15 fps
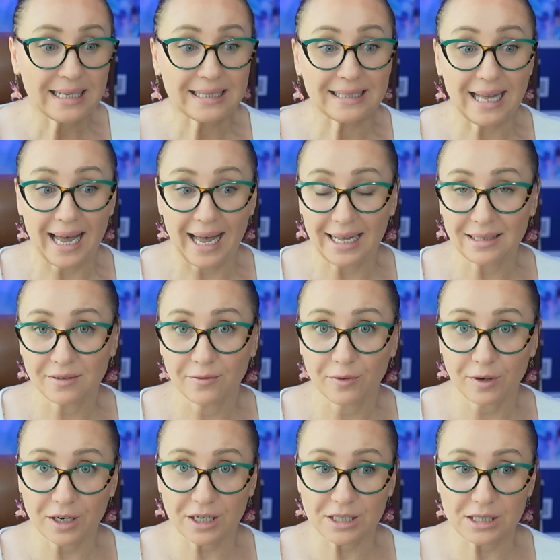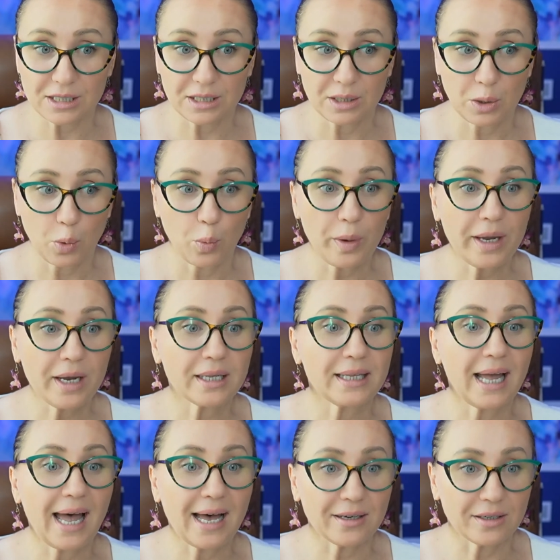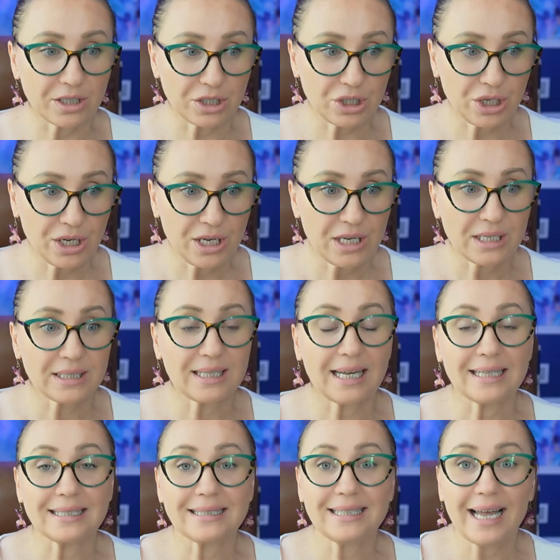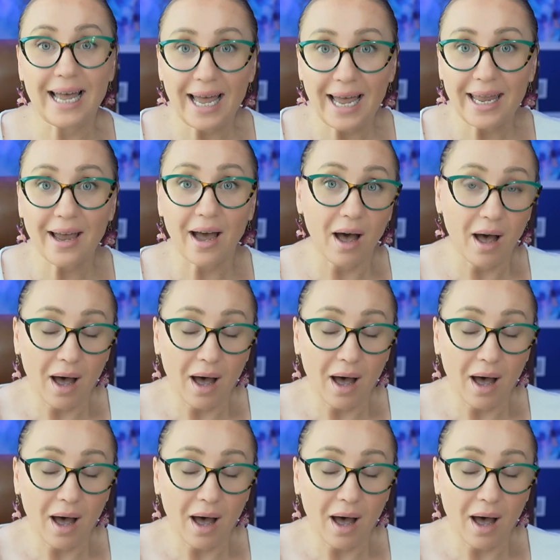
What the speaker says: that first we acknowledge that they